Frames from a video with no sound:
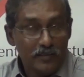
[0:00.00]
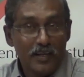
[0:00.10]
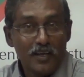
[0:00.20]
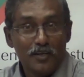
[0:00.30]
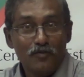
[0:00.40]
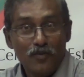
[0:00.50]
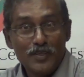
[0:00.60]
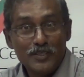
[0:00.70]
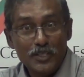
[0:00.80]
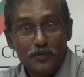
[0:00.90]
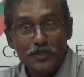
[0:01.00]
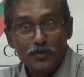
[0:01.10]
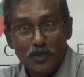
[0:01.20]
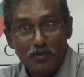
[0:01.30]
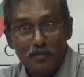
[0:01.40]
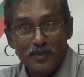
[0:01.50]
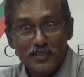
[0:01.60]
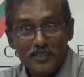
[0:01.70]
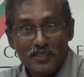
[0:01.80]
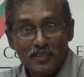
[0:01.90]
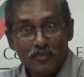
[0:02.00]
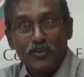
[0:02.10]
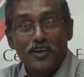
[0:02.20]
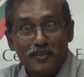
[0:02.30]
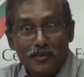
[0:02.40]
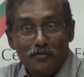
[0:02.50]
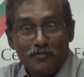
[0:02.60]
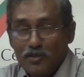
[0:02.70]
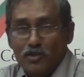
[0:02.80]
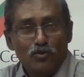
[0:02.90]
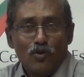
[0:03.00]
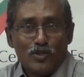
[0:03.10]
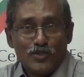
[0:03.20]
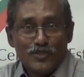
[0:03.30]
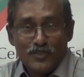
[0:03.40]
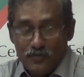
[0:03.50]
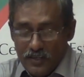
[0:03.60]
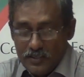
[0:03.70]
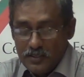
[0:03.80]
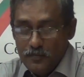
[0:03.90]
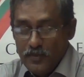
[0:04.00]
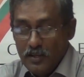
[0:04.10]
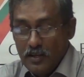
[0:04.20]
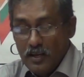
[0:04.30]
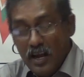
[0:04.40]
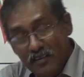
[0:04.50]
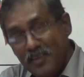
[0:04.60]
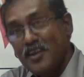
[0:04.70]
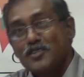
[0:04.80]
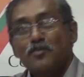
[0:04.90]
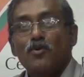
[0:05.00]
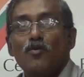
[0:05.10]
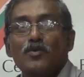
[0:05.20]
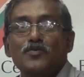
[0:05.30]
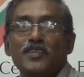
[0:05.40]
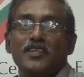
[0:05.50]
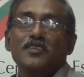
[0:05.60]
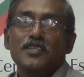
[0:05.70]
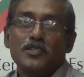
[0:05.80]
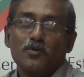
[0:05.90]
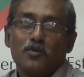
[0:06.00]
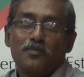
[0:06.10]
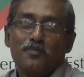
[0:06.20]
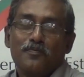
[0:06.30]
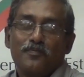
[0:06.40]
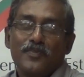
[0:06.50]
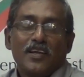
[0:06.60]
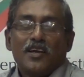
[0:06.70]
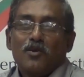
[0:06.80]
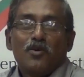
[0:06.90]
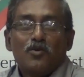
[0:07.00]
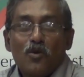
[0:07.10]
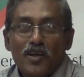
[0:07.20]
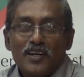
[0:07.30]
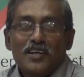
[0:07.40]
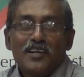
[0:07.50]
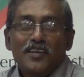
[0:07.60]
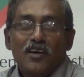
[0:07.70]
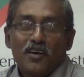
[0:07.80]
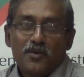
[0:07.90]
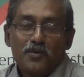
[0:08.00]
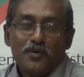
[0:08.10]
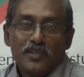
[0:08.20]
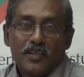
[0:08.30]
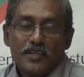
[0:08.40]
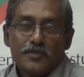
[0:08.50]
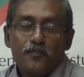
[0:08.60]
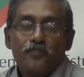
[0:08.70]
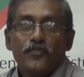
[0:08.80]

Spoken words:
They can influence individual members, threaten, and do all sorts of things. And there are some problems with it. They cannot coherently do this.